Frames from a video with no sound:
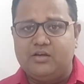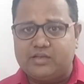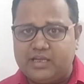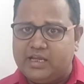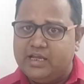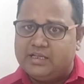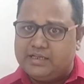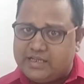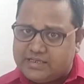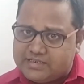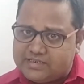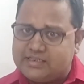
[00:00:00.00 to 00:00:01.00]
Okay,
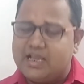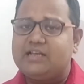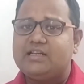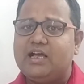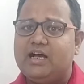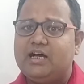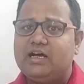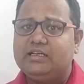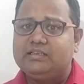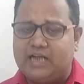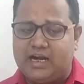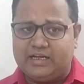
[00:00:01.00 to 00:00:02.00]
they set
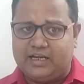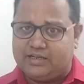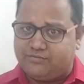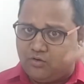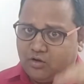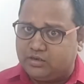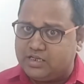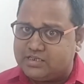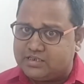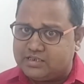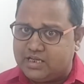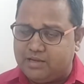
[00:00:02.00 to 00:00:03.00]
a target for
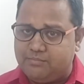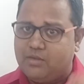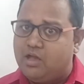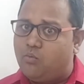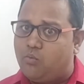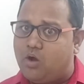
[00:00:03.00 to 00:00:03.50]
this team.